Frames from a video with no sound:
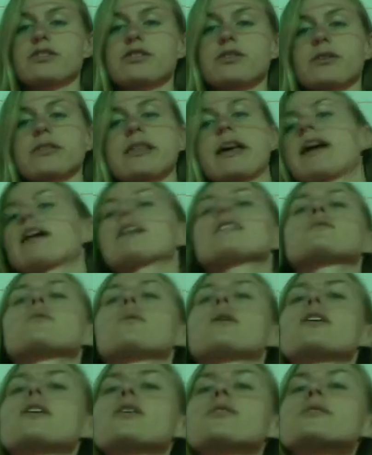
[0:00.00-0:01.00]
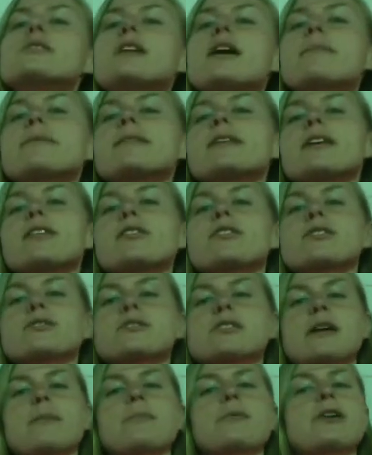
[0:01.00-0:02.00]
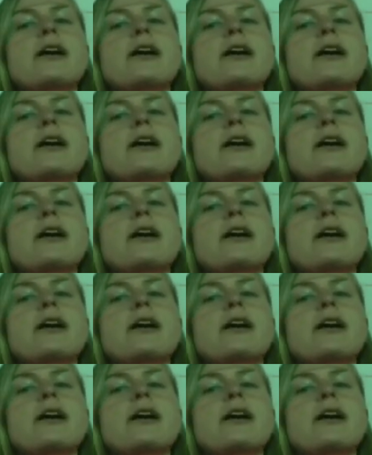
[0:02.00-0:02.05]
showing that as one goes up, the other goes up,